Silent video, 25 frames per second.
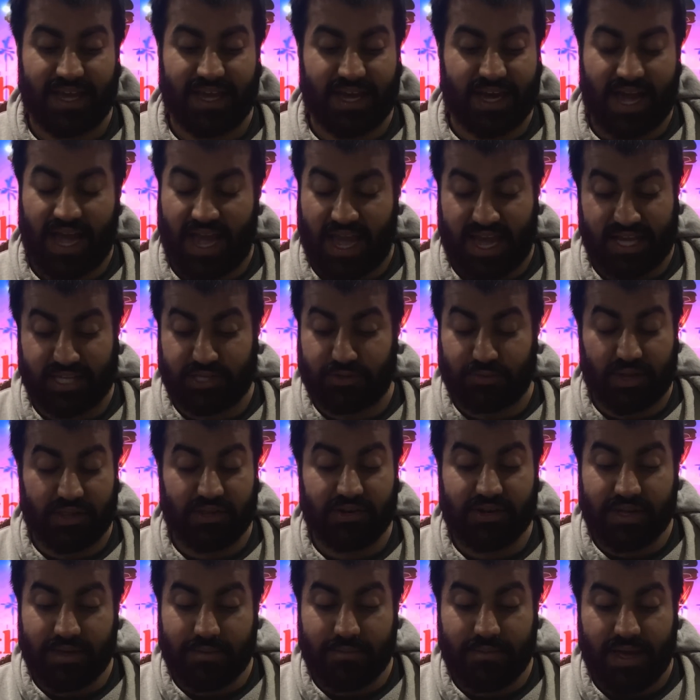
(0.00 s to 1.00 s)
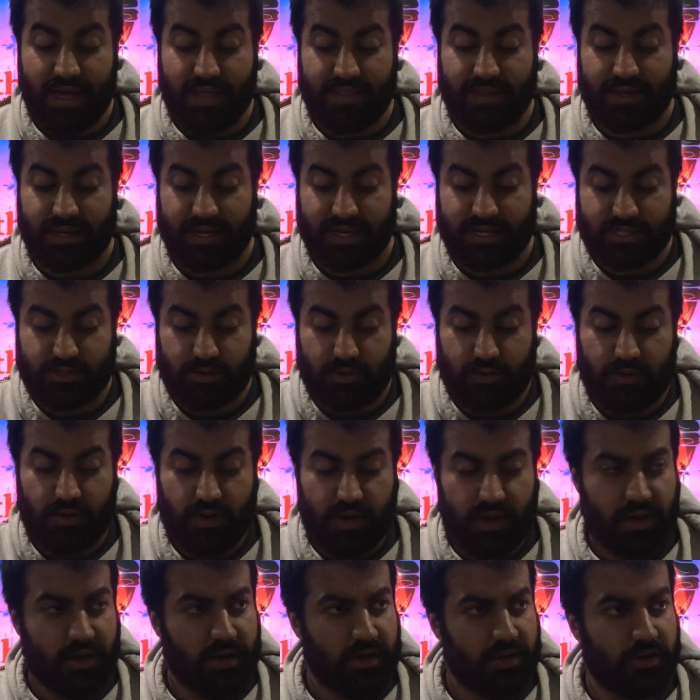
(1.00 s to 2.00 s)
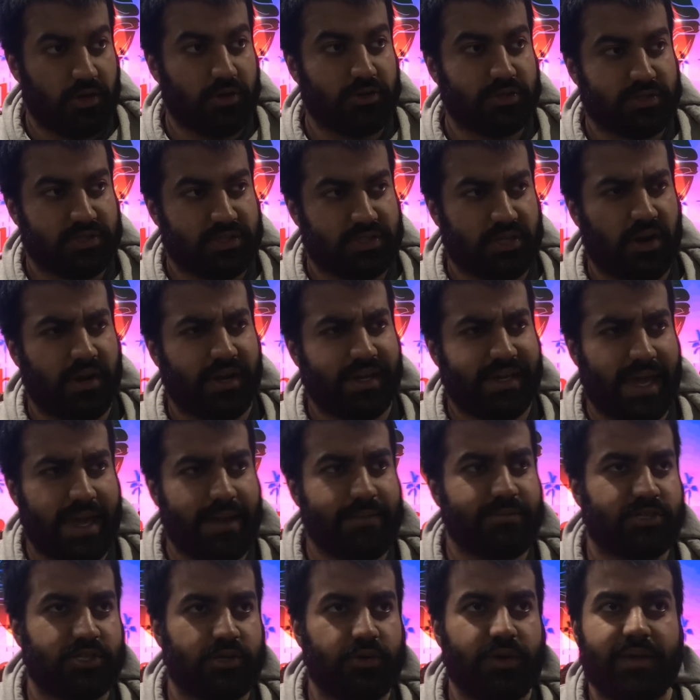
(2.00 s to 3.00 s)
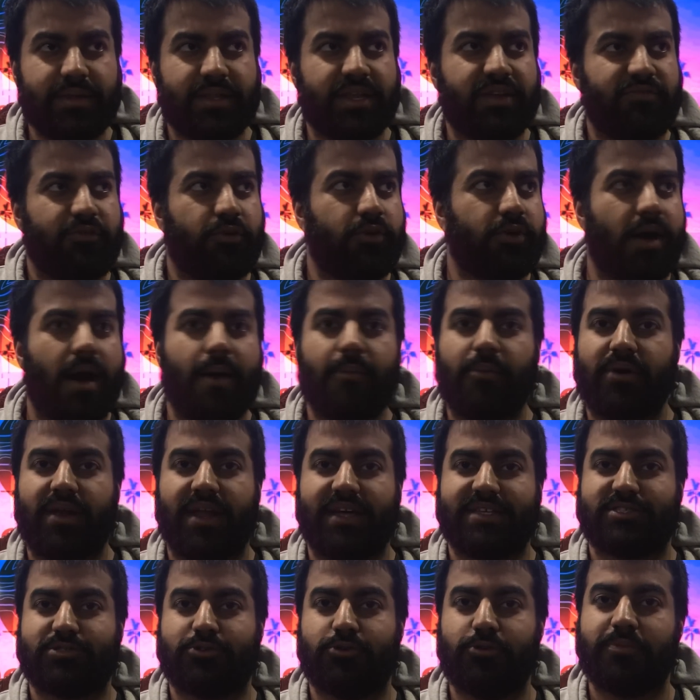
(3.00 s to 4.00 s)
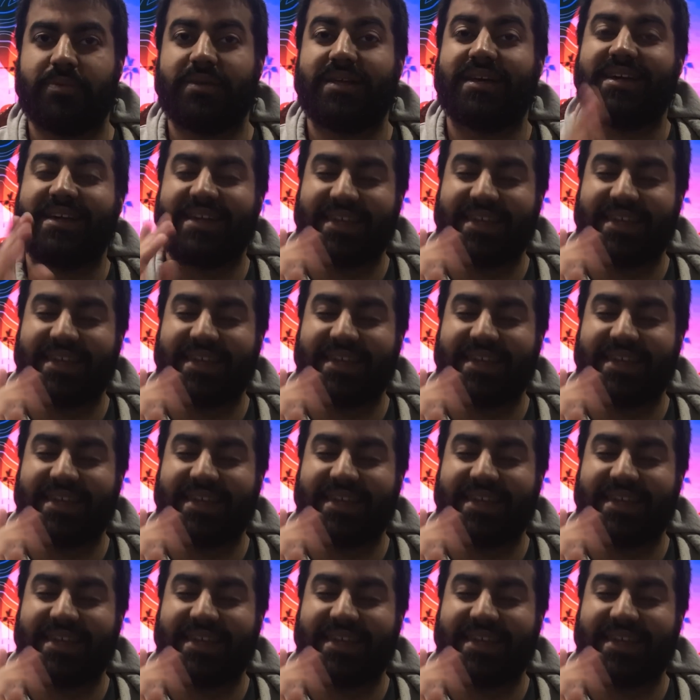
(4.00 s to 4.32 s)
I had Dwellered him, and then Game 2, he did full combo, and I scooped.